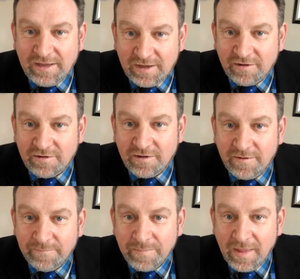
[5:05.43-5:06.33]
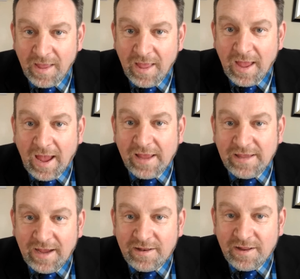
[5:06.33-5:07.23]
years. And
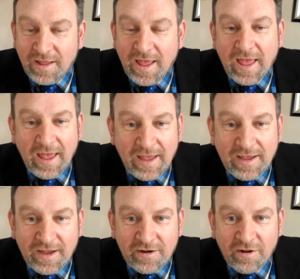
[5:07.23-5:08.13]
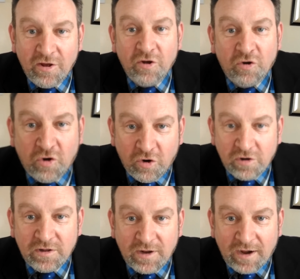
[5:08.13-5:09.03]
yet, Egghead
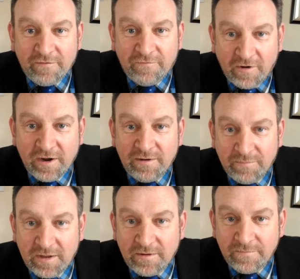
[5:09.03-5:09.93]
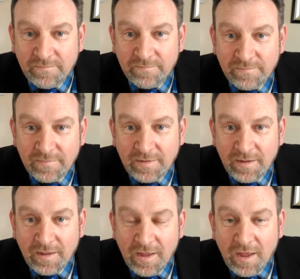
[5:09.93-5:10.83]
could not find me.
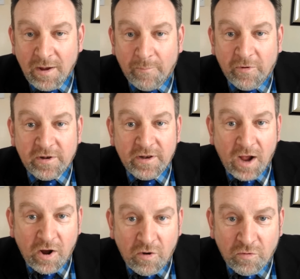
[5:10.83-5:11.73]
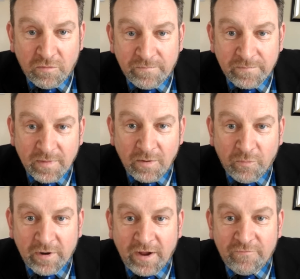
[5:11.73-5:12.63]
But now,
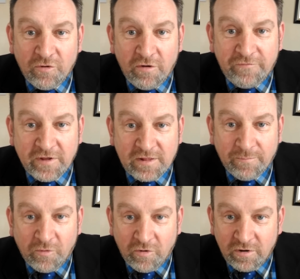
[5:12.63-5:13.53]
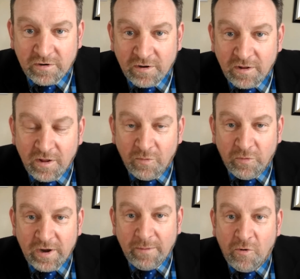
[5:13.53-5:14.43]
when I've no fixed abode,
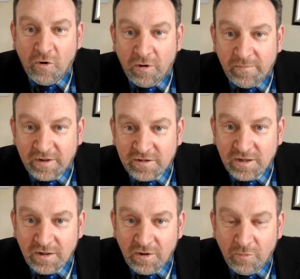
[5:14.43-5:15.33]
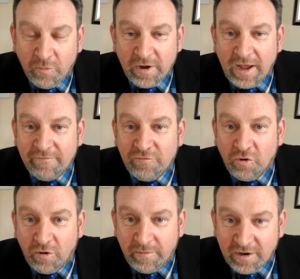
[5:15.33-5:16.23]
when I'm homeless, when I have
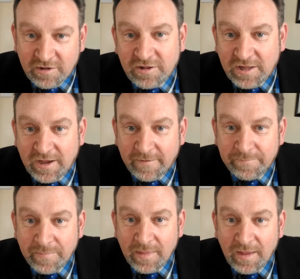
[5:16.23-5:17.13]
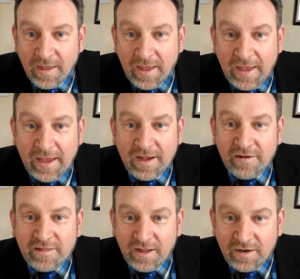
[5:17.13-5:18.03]
nowhere to stay, he can
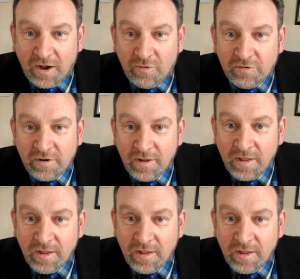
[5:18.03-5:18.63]
send out